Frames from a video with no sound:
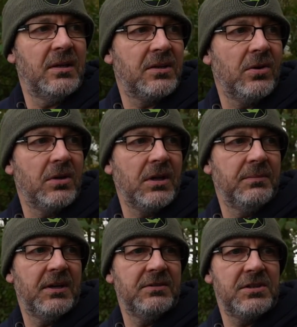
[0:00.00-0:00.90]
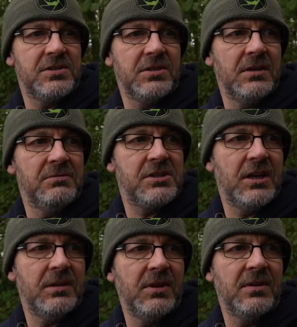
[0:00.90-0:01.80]
I had a guy come down yesterday and he was
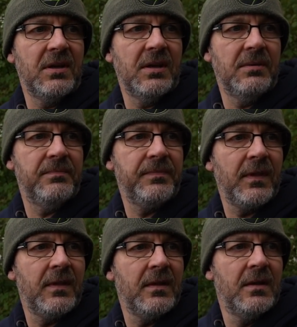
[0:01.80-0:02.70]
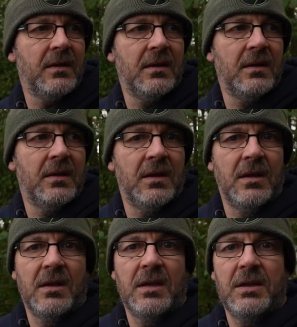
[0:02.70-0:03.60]
telling me that
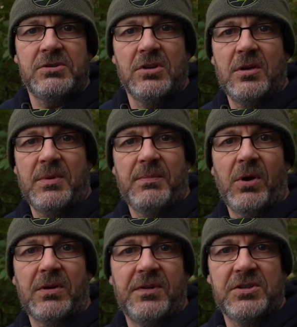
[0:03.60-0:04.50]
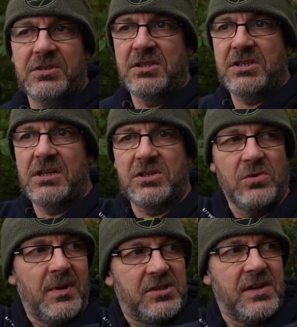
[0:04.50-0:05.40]
he was doing a little bit of pike fishing. He said he
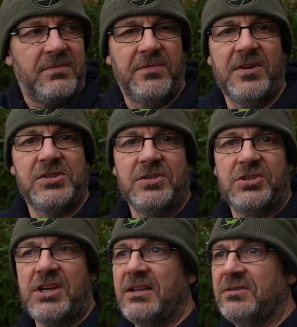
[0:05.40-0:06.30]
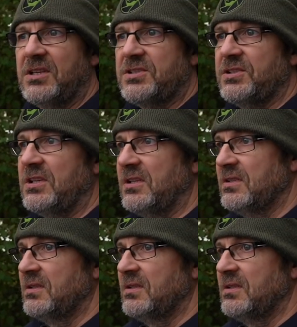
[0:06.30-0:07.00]
saw about 7 fish in the channel yesterday.